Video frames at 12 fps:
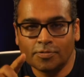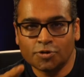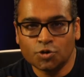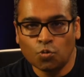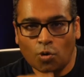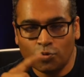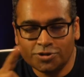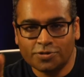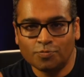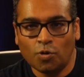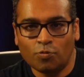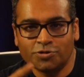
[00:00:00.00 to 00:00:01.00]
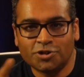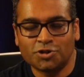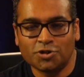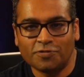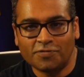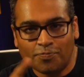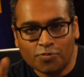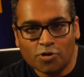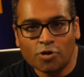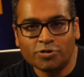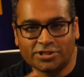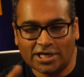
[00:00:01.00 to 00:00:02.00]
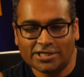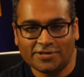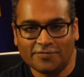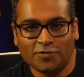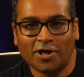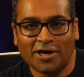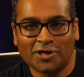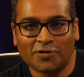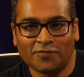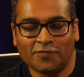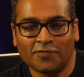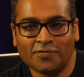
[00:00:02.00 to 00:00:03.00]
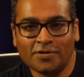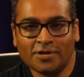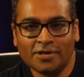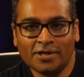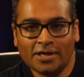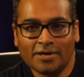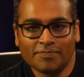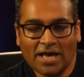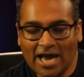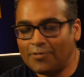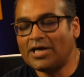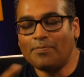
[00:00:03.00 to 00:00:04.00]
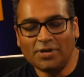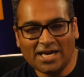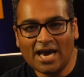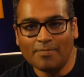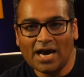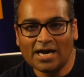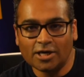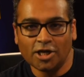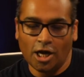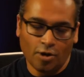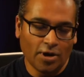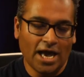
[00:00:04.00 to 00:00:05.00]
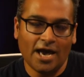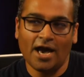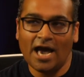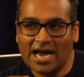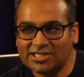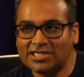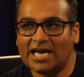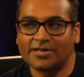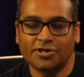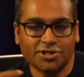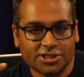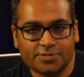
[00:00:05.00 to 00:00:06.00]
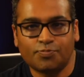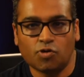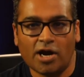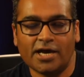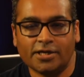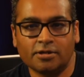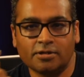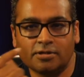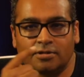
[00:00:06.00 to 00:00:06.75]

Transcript: so what was the, what was the sort of the process, if you like, of how that became a ha- you know a hashtag that spread?